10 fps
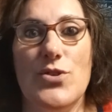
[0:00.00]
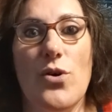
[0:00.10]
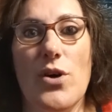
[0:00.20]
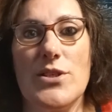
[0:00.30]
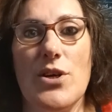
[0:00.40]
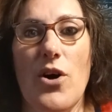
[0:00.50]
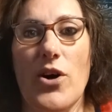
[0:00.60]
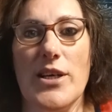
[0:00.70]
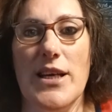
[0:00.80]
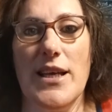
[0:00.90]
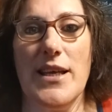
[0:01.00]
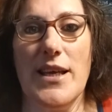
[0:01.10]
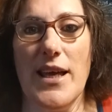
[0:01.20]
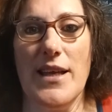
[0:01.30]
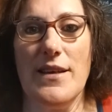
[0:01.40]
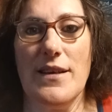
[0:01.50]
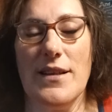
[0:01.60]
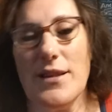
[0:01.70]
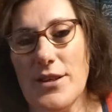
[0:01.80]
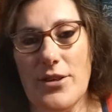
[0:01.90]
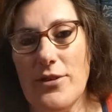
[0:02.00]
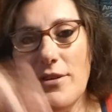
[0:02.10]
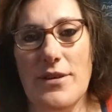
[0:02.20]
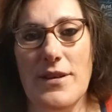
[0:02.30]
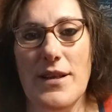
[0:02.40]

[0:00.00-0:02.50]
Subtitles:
dogs and gardening and little